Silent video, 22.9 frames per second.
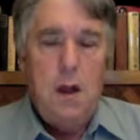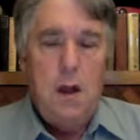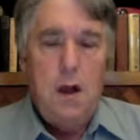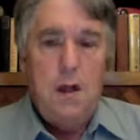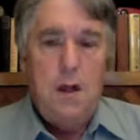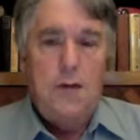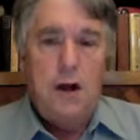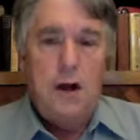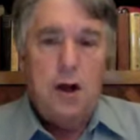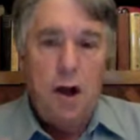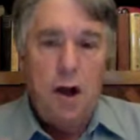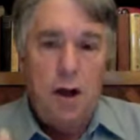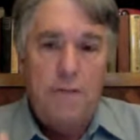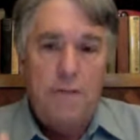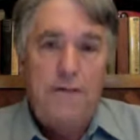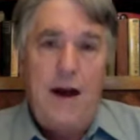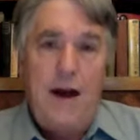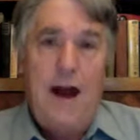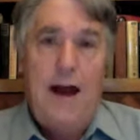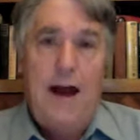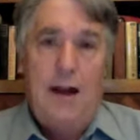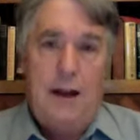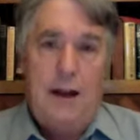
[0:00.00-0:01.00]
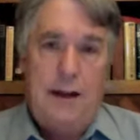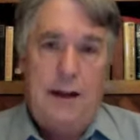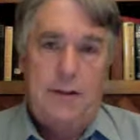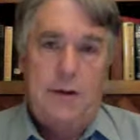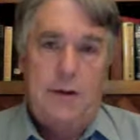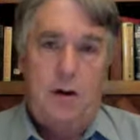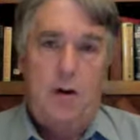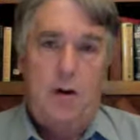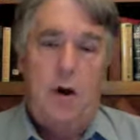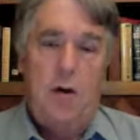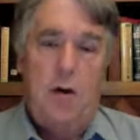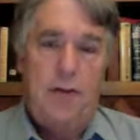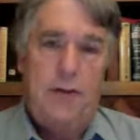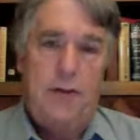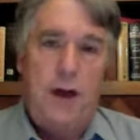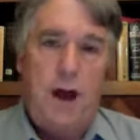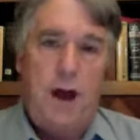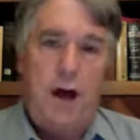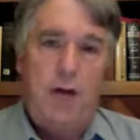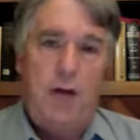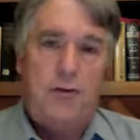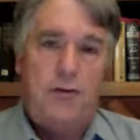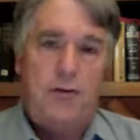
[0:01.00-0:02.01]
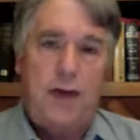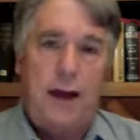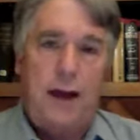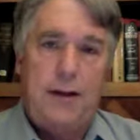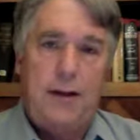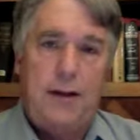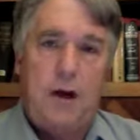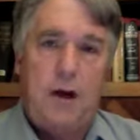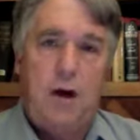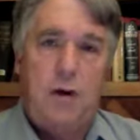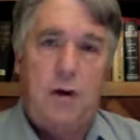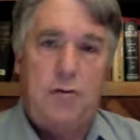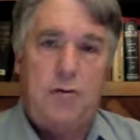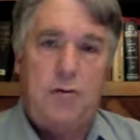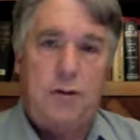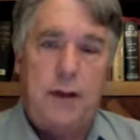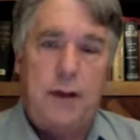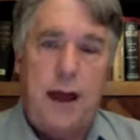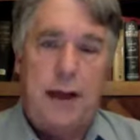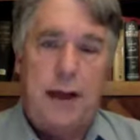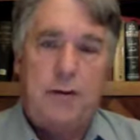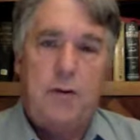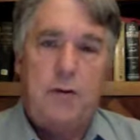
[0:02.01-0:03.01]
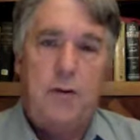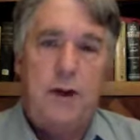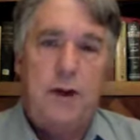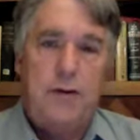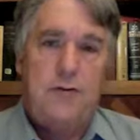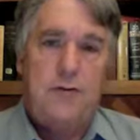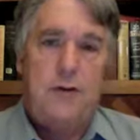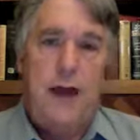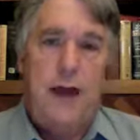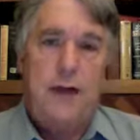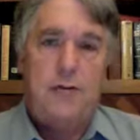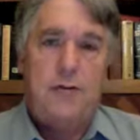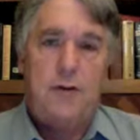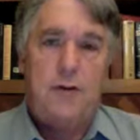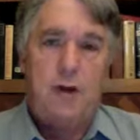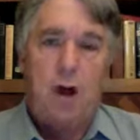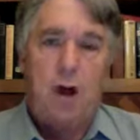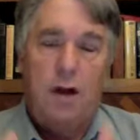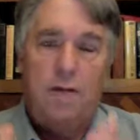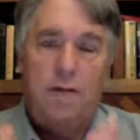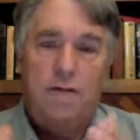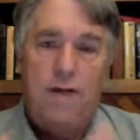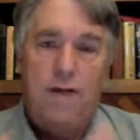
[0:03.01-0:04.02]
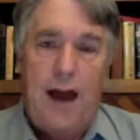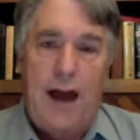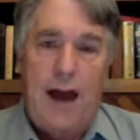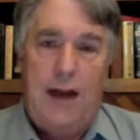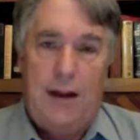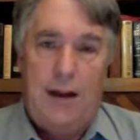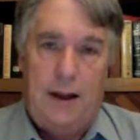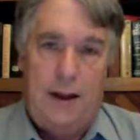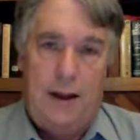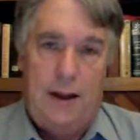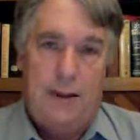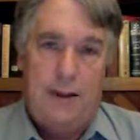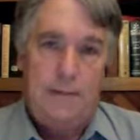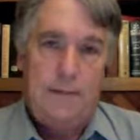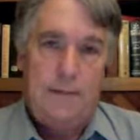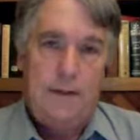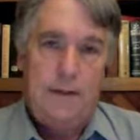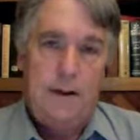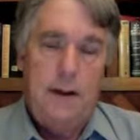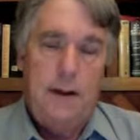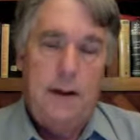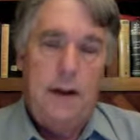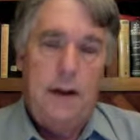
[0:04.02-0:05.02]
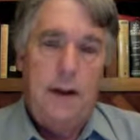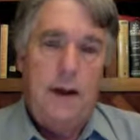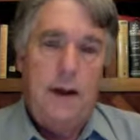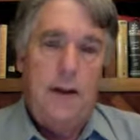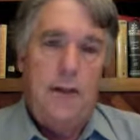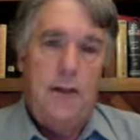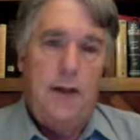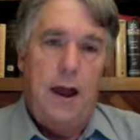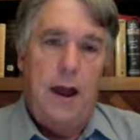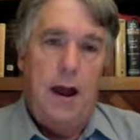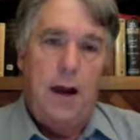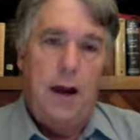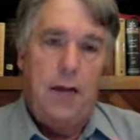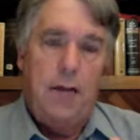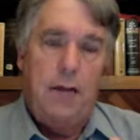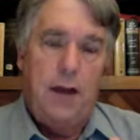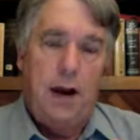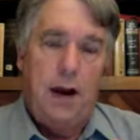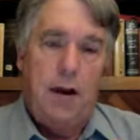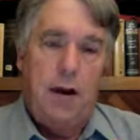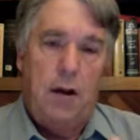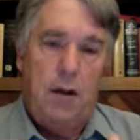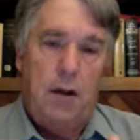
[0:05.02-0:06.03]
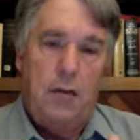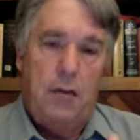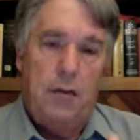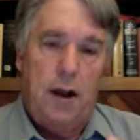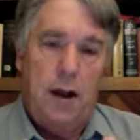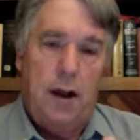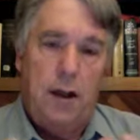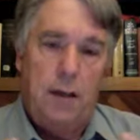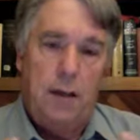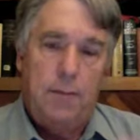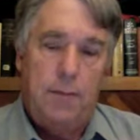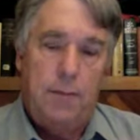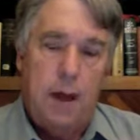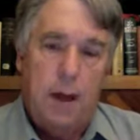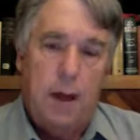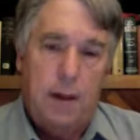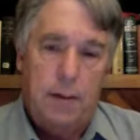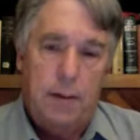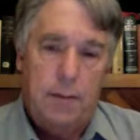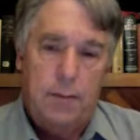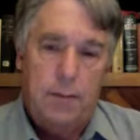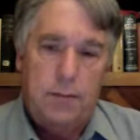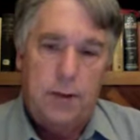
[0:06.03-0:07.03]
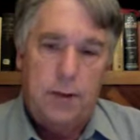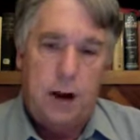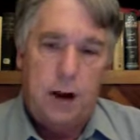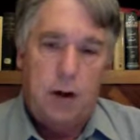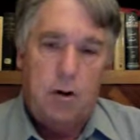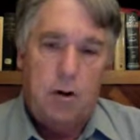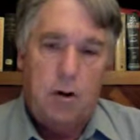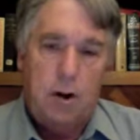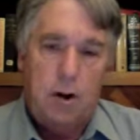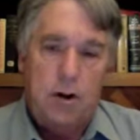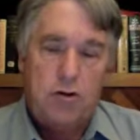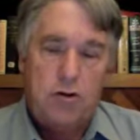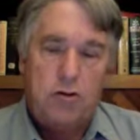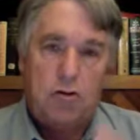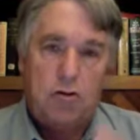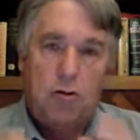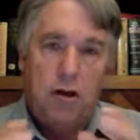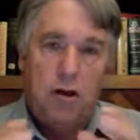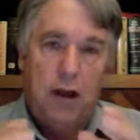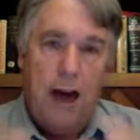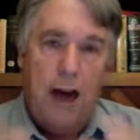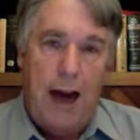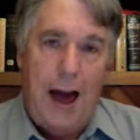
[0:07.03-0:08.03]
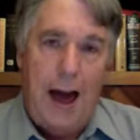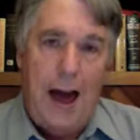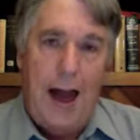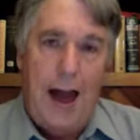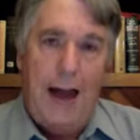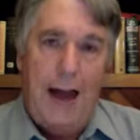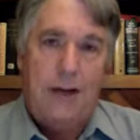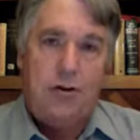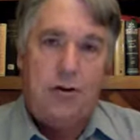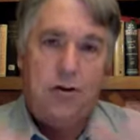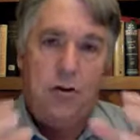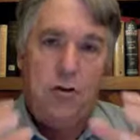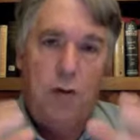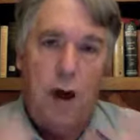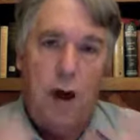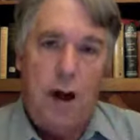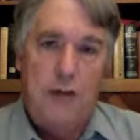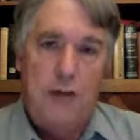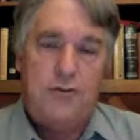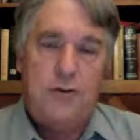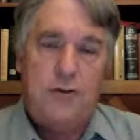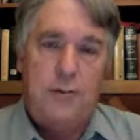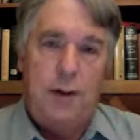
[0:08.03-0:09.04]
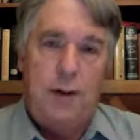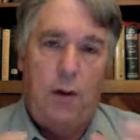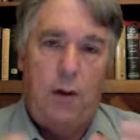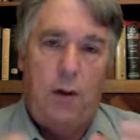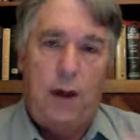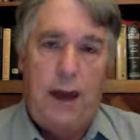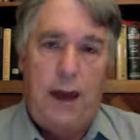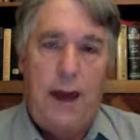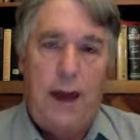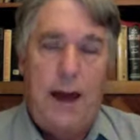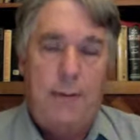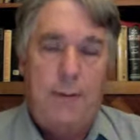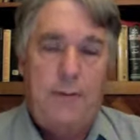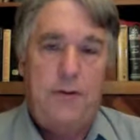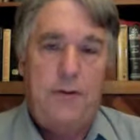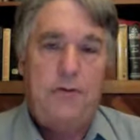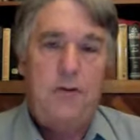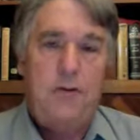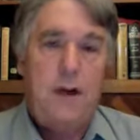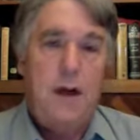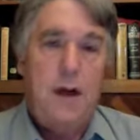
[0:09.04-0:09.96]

They're going to violate their oath. They all signed the oath not to raise taxes. They're going to violate it. They're, they're, they're, uh, they're going to lie to us about what happens.